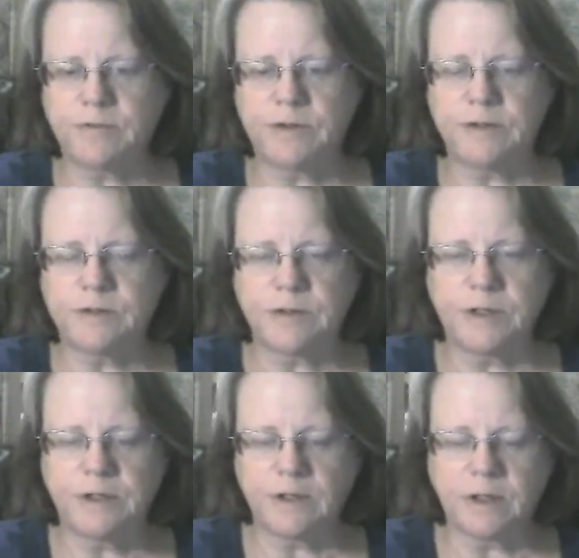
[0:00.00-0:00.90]
fees or
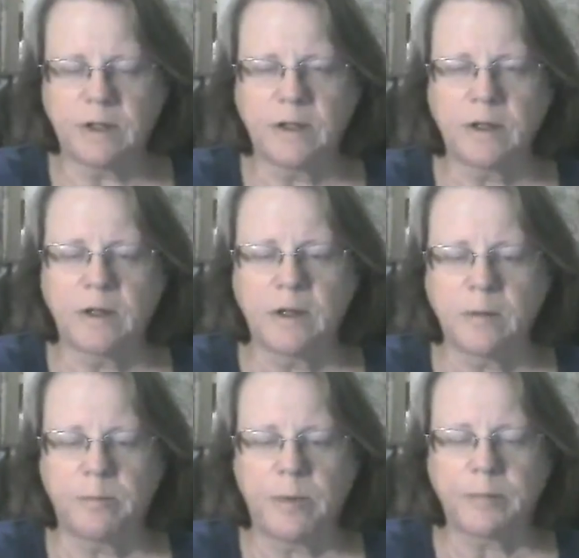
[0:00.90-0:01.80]
anything,
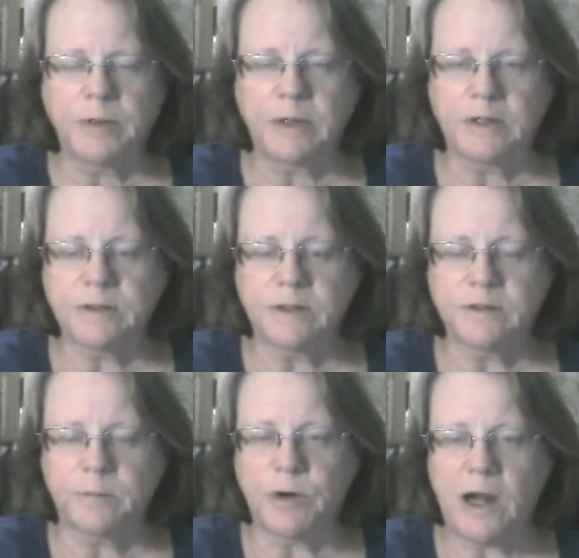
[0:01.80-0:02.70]
because it
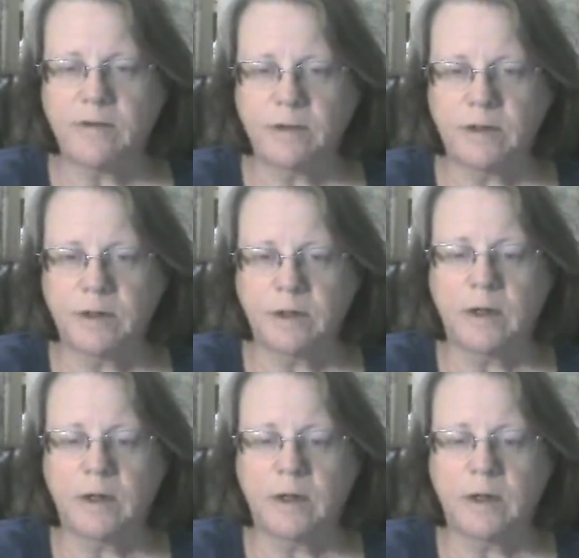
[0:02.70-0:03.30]
is a private,